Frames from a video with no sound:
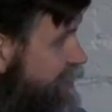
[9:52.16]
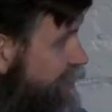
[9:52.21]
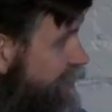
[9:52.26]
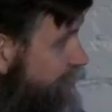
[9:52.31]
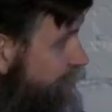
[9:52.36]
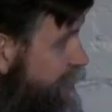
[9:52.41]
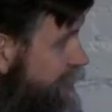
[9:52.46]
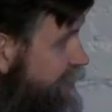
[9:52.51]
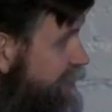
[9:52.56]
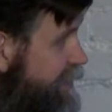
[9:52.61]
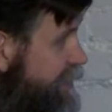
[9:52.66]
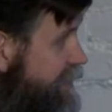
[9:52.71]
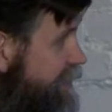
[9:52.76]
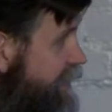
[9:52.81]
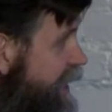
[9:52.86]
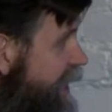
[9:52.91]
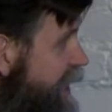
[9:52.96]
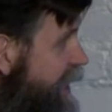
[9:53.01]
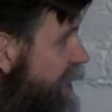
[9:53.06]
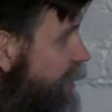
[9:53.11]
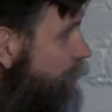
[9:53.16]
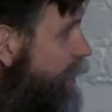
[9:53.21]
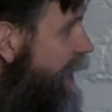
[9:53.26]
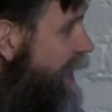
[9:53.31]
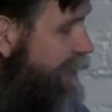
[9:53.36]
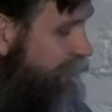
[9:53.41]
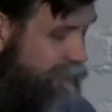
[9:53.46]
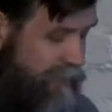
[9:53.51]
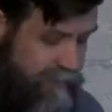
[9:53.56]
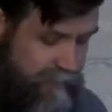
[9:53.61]
all the pieces. We
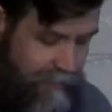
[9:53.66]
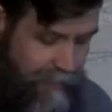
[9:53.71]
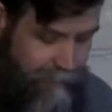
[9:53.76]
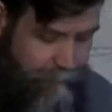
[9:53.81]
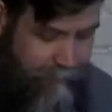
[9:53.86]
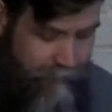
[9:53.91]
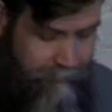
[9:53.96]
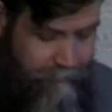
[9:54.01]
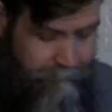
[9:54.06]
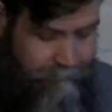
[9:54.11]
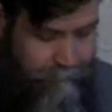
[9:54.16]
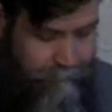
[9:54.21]
have this option